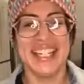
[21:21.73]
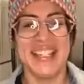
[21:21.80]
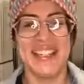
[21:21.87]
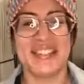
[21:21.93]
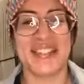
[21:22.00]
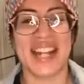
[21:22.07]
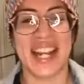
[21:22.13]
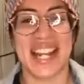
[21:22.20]

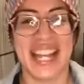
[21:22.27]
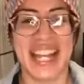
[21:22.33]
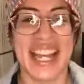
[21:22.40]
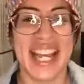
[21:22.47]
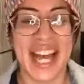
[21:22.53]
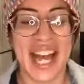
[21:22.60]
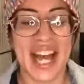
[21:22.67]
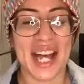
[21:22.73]
Right.
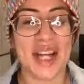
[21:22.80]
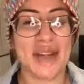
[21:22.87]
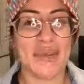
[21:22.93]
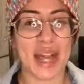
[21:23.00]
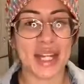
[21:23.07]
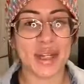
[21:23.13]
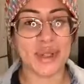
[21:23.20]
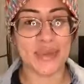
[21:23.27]

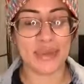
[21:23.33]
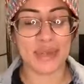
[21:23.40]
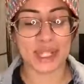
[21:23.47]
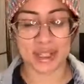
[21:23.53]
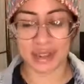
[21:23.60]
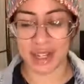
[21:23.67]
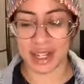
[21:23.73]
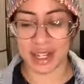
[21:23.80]
I know
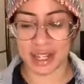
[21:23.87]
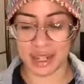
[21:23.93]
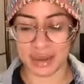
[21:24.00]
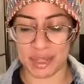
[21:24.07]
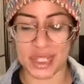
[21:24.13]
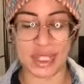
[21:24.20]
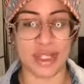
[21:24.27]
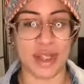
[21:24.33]

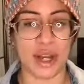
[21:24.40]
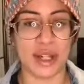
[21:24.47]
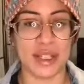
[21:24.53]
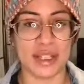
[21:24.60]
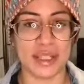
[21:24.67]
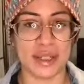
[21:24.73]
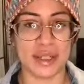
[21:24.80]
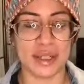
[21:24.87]
we did talk
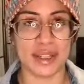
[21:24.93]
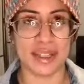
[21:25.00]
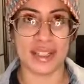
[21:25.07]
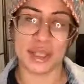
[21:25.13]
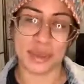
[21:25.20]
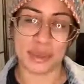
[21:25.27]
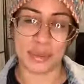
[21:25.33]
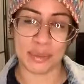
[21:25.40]
a
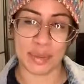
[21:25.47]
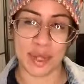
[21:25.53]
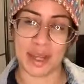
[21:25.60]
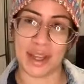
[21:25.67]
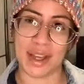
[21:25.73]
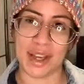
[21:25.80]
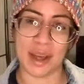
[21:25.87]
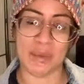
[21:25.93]
little
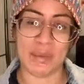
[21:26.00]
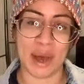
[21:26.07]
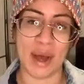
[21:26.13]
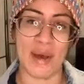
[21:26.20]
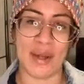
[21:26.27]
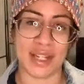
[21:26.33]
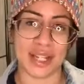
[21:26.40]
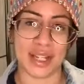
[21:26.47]
bit
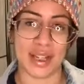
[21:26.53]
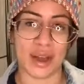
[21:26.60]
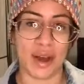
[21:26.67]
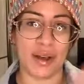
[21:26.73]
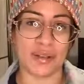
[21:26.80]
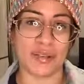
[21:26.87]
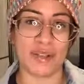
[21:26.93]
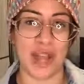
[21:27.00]
about it
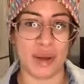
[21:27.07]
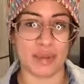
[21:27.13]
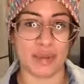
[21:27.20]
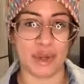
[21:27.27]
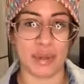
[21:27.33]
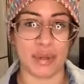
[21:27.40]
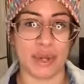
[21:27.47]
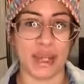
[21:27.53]
off
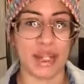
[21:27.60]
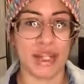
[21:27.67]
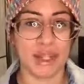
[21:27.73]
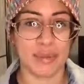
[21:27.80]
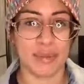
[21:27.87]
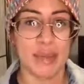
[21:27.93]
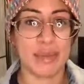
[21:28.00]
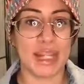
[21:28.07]
camera, but
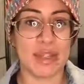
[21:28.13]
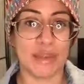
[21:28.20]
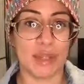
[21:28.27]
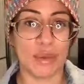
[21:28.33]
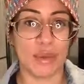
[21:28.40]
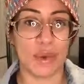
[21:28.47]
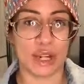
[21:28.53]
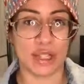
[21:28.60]
maybe
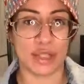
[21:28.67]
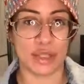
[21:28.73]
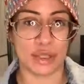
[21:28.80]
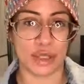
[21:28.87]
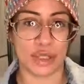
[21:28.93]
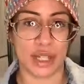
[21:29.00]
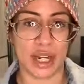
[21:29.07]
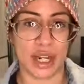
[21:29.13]
you wanted
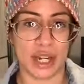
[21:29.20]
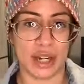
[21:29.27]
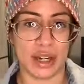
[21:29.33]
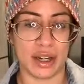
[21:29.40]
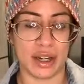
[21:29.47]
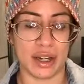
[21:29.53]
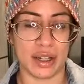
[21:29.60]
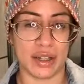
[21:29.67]
to
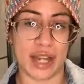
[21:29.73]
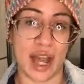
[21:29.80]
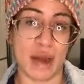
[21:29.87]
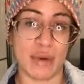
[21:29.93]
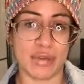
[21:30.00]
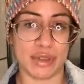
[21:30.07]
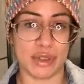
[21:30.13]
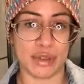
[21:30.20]
share
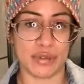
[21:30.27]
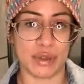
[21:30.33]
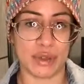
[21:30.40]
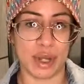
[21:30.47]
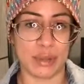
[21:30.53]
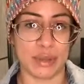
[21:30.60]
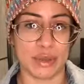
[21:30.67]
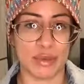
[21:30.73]
now if you do feel
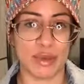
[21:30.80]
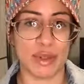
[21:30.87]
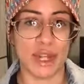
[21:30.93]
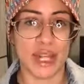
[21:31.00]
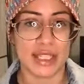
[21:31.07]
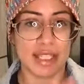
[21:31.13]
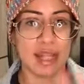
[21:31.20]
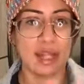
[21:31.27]
comfortable,
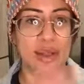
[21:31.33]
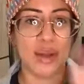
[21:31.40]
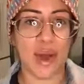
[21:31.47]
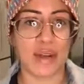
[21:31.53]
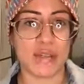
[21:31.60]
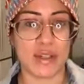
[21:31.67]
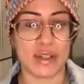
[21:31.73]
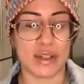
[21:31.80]
because I know you
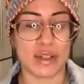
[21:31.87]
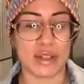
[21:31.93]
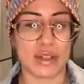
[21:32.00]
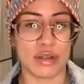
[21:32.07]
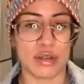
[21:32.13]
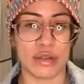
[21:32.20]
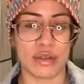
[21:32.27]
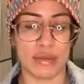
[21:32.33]
have your
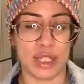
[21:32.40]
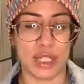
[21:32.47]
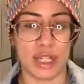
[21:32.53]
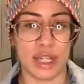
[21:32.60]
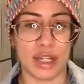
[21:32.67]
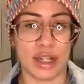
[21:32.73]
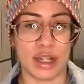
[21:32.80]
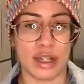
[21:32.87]
social
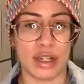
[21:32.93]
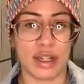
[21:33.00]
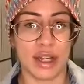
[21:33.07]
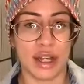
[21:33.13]
media